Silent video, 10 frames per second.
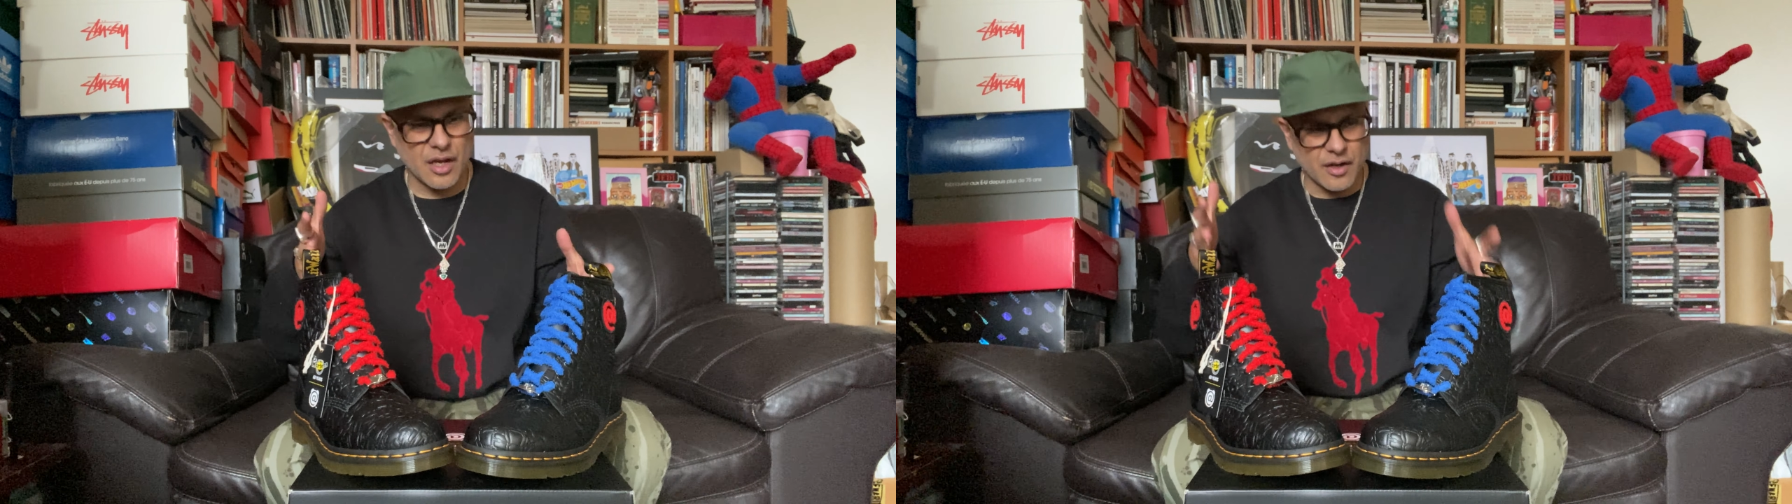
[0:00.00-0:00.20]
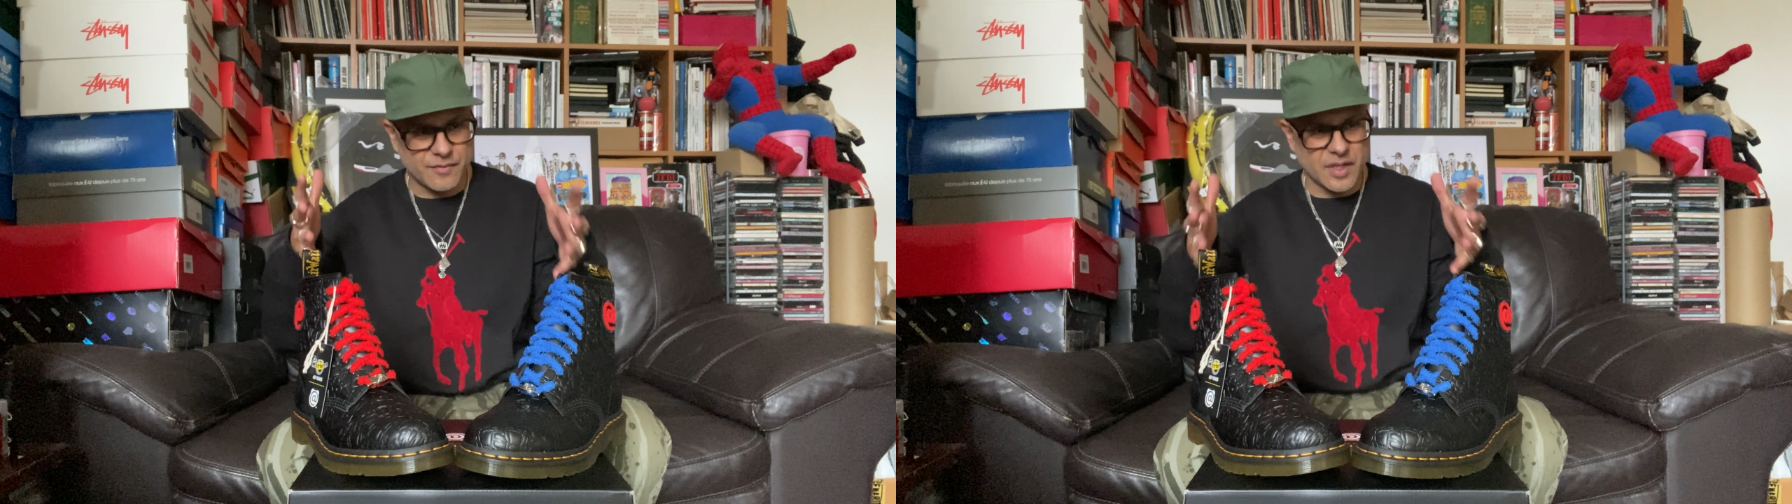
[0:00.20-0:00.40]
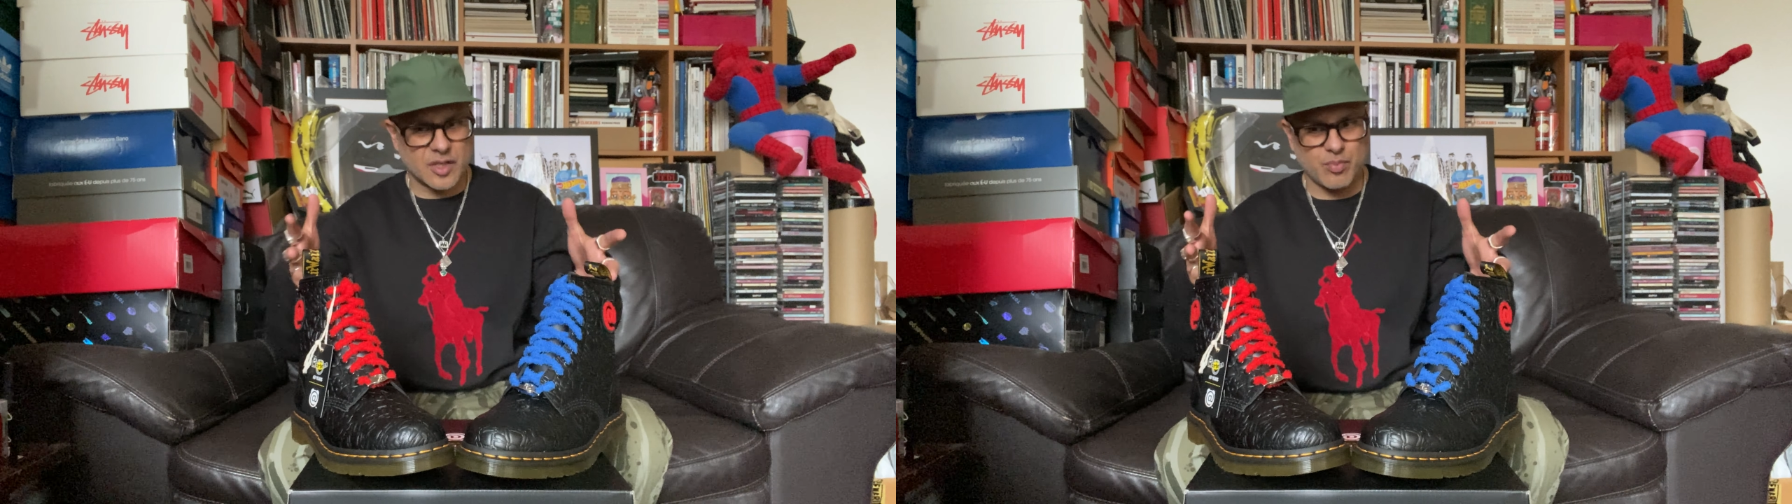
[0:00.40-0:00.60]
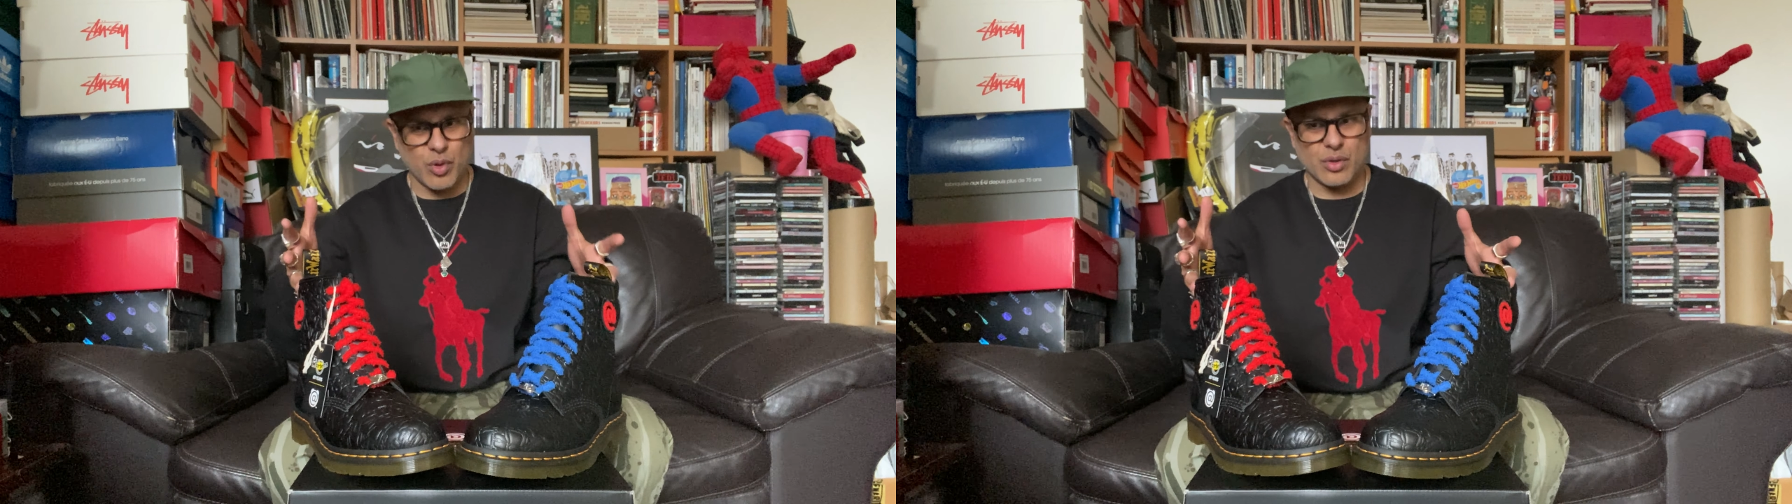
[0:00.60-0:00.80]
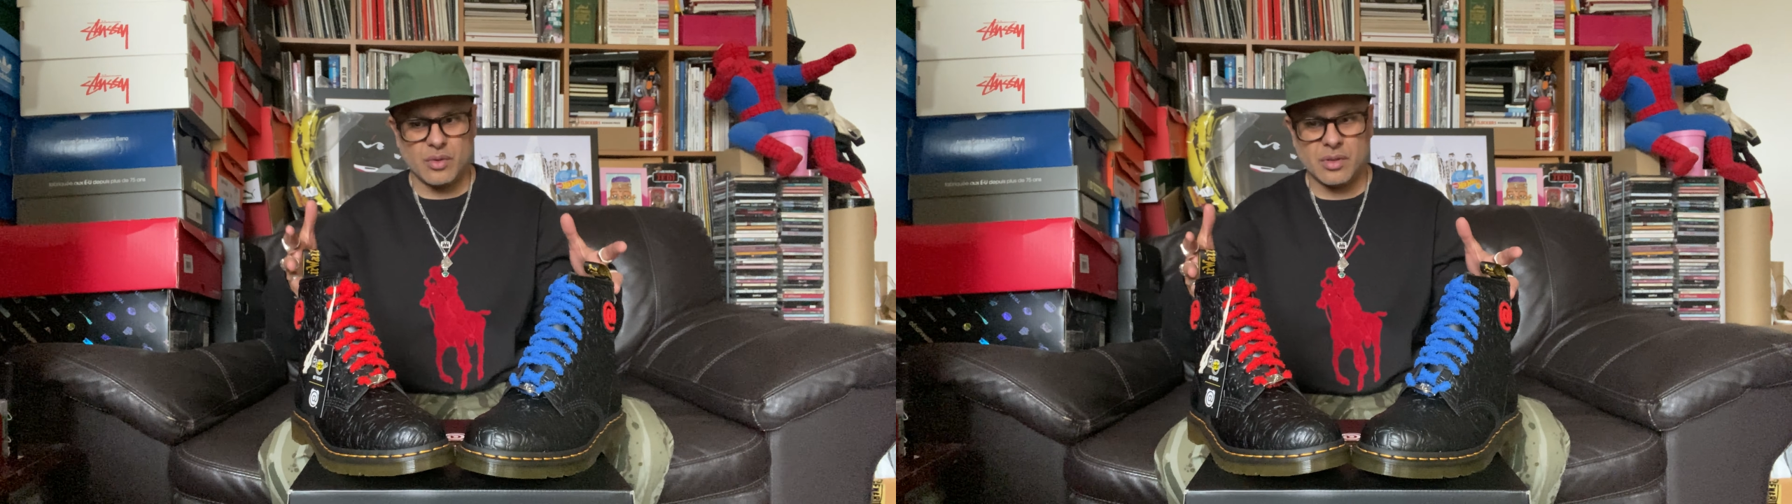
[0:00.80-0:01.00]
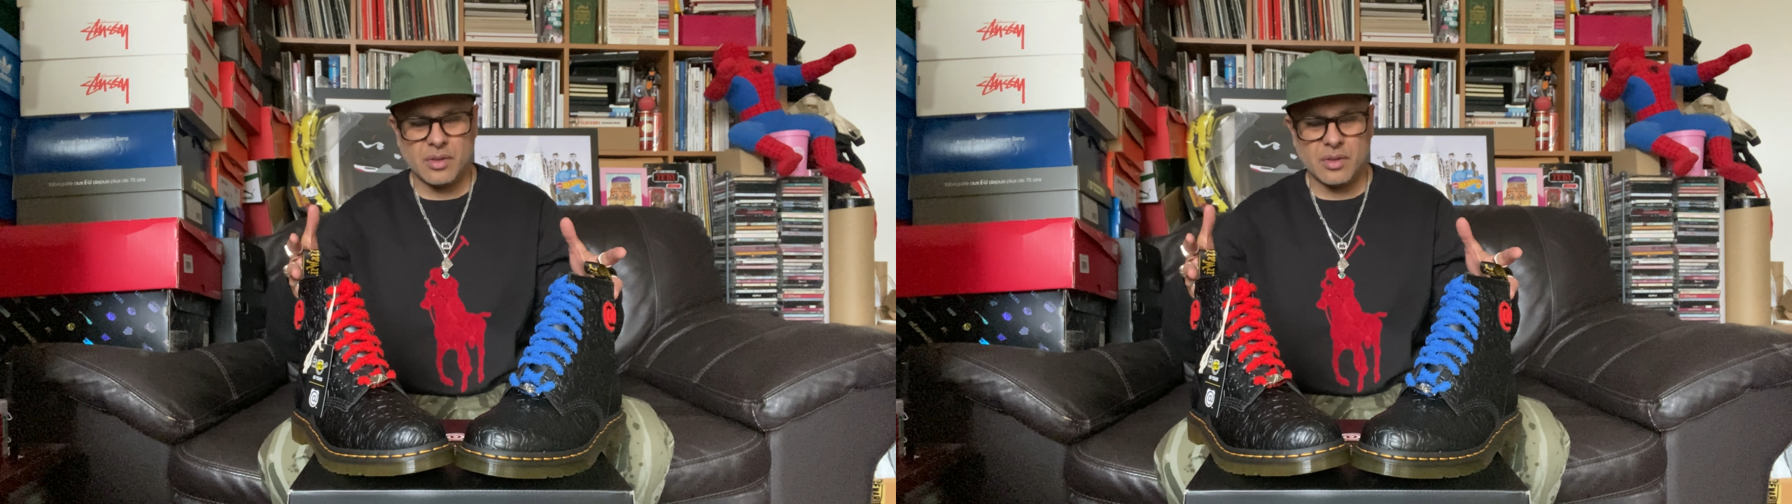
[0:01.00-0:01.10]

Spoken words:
of this boot.